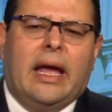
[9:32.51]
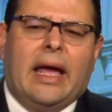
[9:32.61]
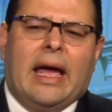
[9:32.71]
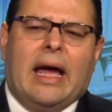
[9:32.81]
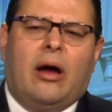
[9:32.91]

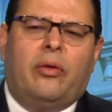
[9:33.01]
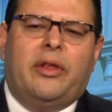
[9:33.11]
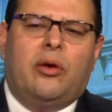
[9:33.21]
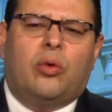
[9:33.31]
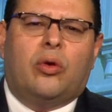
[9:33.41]
how
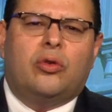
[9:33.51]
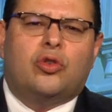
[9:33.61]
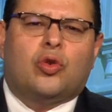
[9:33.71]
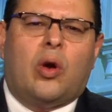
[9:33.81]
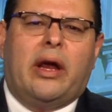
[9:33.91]
they were
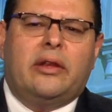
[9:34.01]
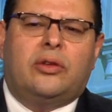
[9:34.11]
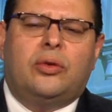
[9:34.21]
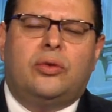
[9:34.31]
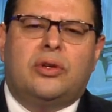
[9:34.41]
trying
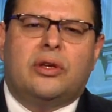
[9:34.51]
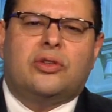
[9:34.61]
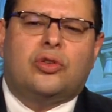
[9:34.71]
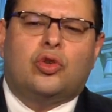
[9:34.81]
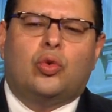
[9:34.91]
to just